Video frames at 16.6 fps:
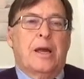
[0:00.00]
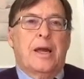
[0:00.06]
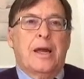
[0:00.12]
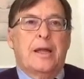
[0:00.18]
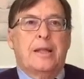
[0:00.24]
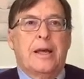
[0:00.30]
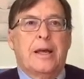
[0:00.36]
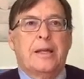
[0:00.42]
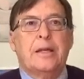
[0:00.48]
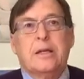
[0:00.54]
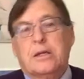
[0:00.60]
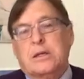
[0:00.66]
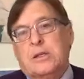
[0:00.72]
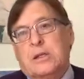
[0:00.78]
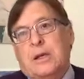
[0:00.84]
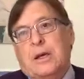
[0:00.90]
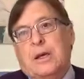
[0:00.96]
And that
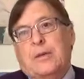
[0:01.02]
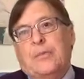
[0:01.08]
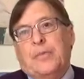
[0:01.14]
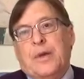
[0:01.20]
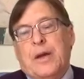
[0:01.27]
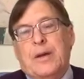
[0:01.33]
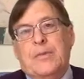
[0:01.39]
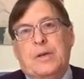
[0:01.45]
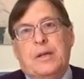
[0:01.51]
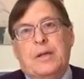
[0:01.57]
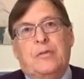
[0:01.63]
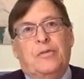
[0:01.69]
is, I mean,